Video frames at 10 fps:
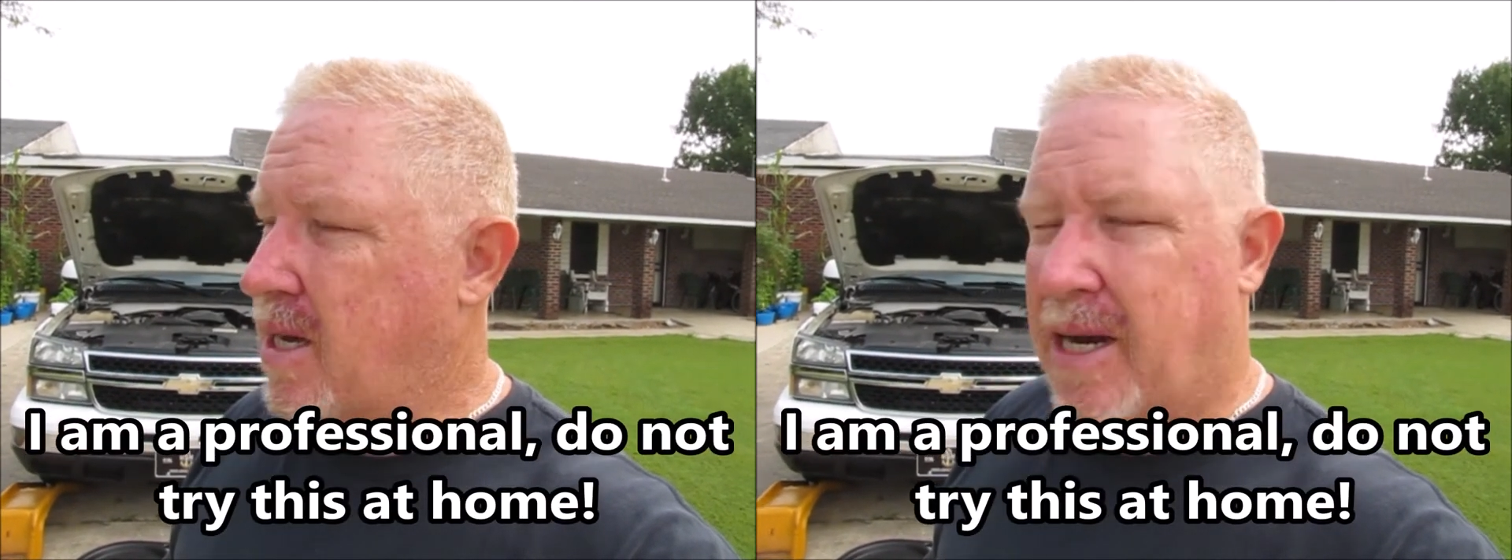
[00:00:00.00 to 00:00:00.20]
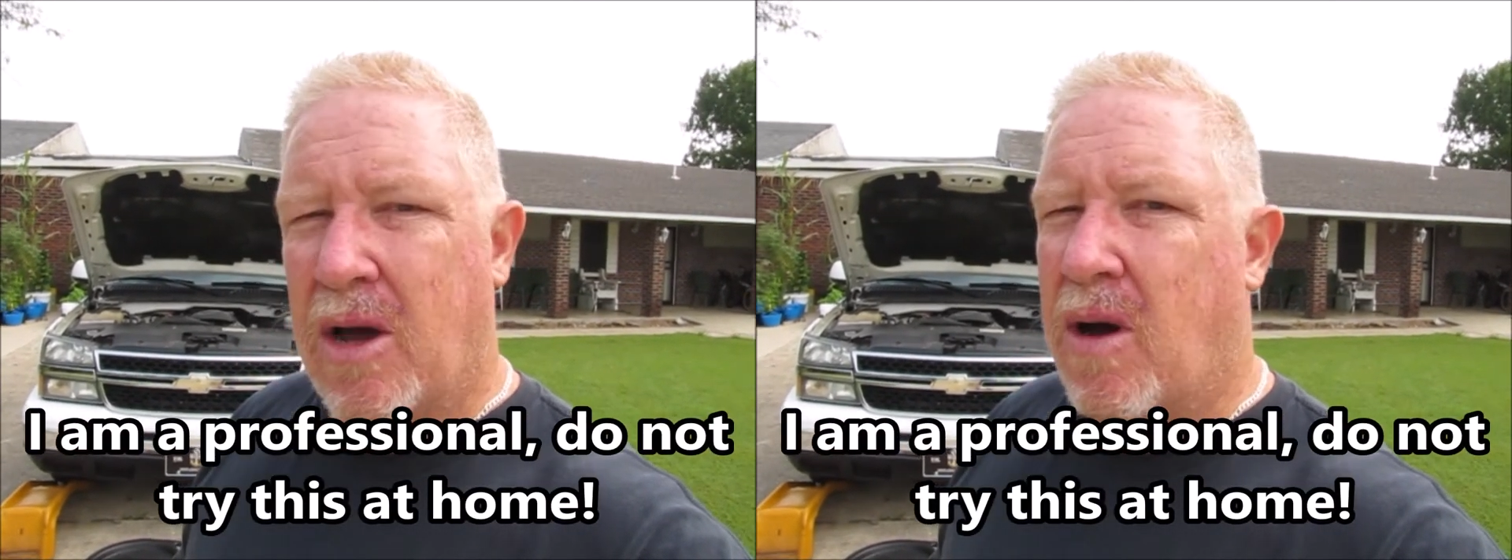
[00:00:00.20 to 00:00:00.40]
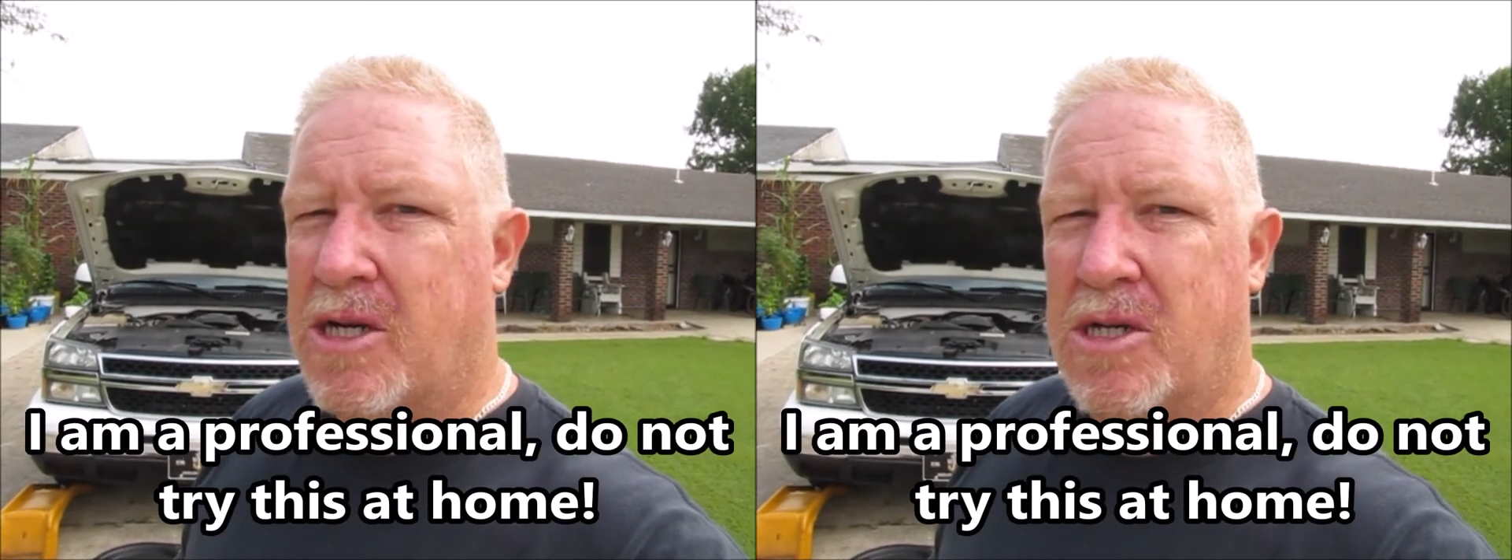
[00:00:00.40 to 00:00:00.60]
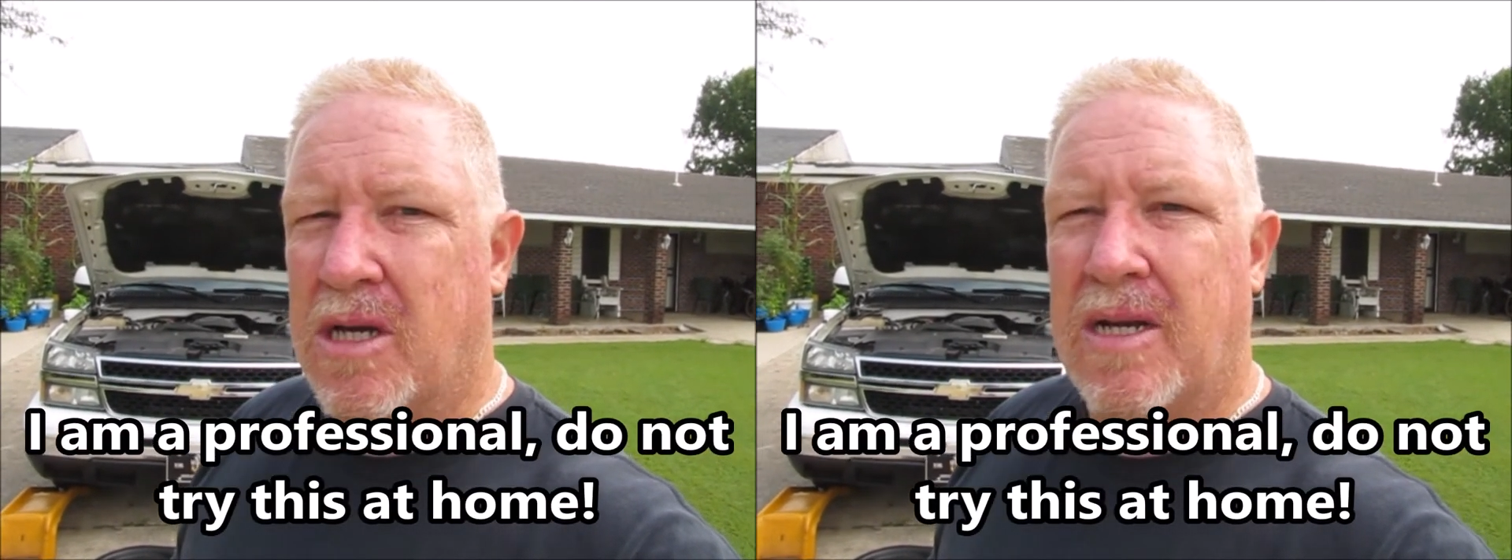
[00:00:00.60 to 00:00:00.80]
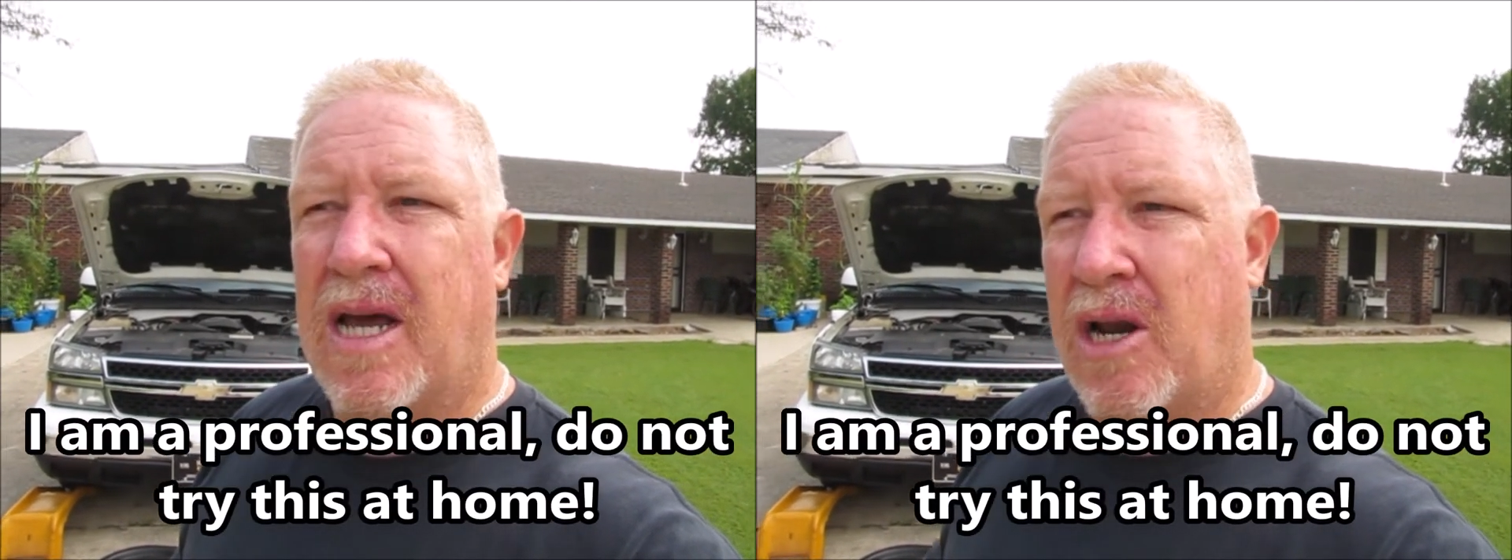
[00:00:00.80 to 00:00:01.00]
I know I
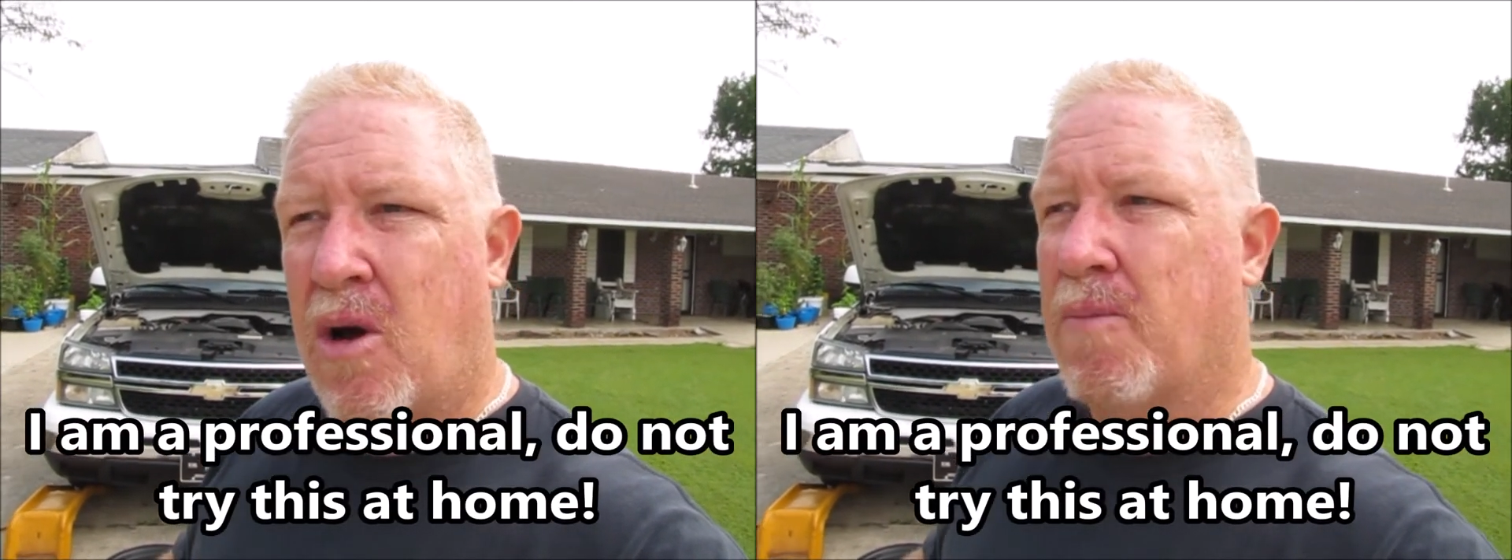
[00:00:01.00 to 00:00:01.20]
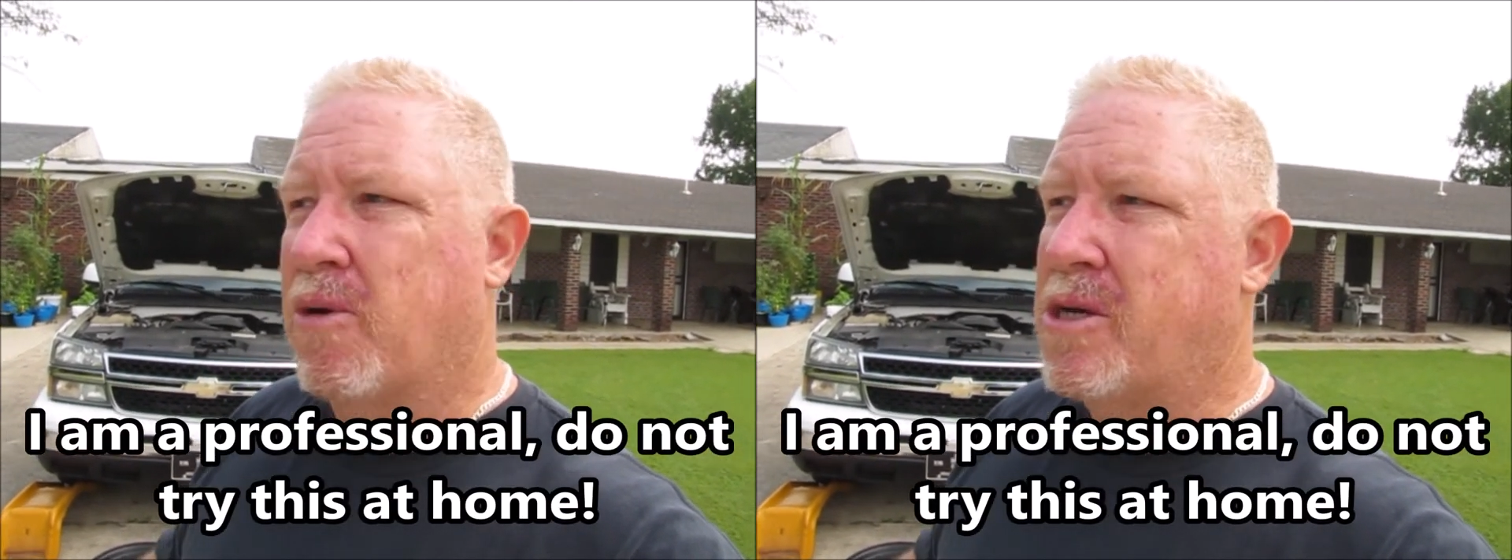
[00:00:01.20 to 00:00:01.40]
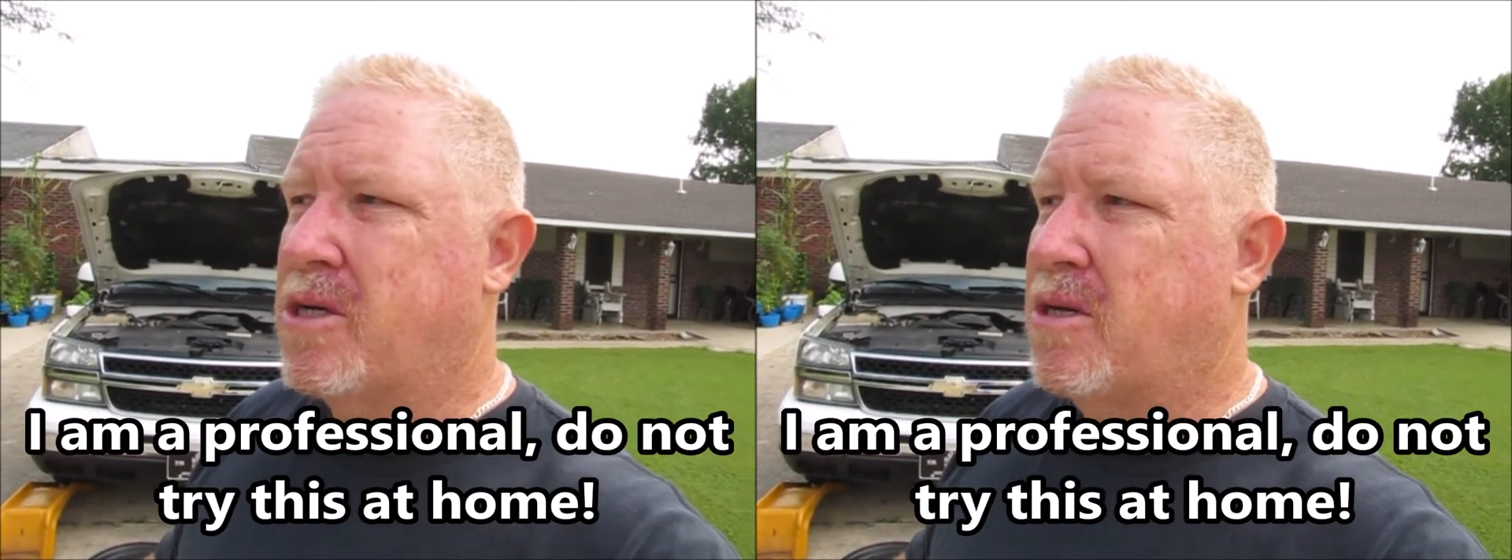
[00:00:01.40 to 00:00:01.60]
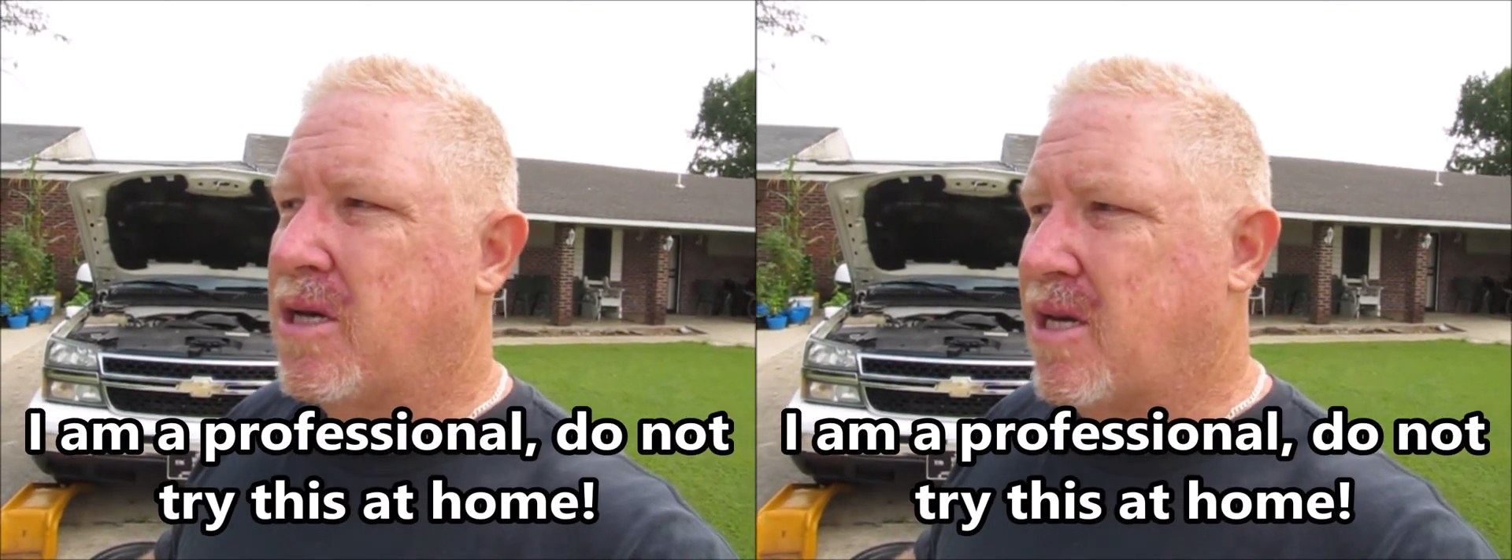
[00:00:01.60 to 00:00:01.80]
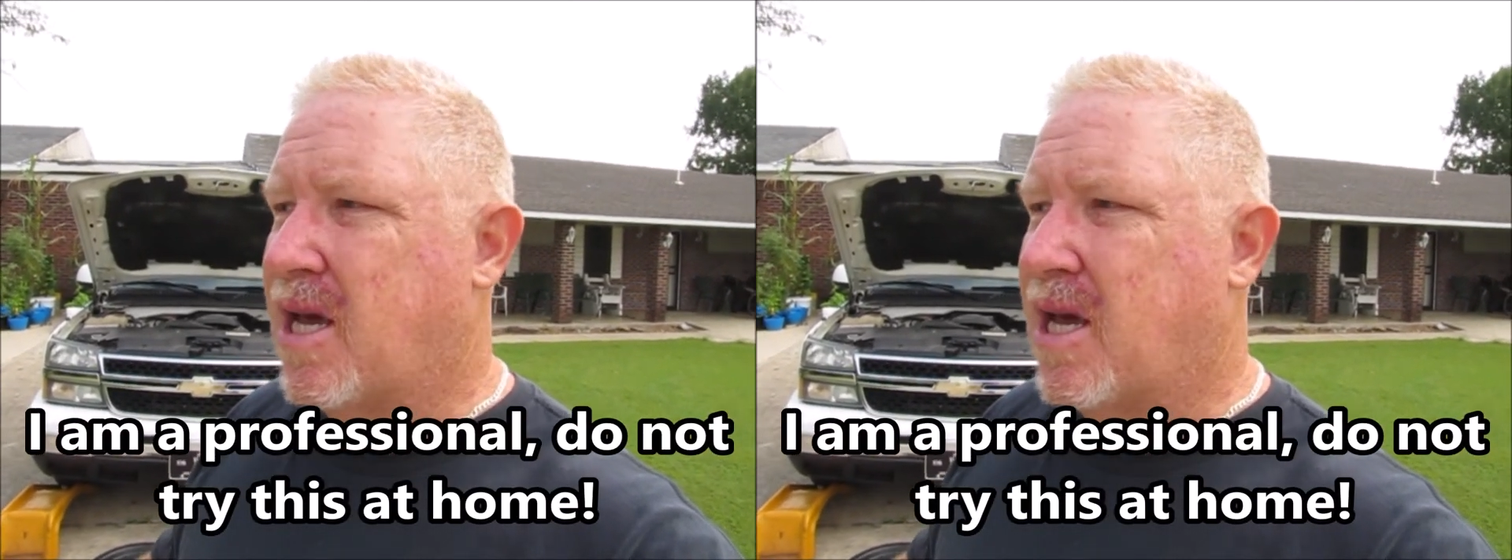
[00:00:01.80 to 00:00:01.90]
shouldn't. I know I'm preaching to you,